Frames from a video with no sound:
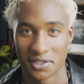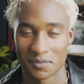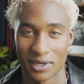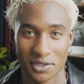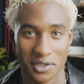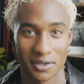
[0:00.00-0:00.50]
Just
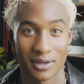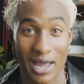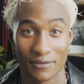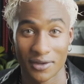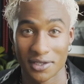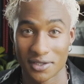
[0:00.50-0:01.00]
make sure you
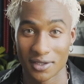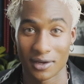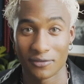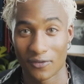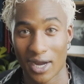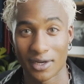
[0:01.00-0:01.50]
have a
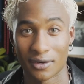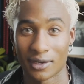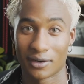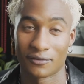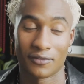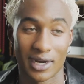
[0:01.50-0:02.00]
stud finder
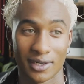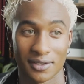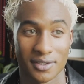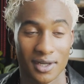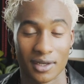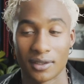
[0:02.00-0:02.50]
and find a
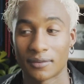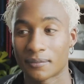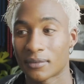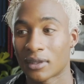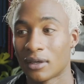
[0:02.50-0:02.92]
stud.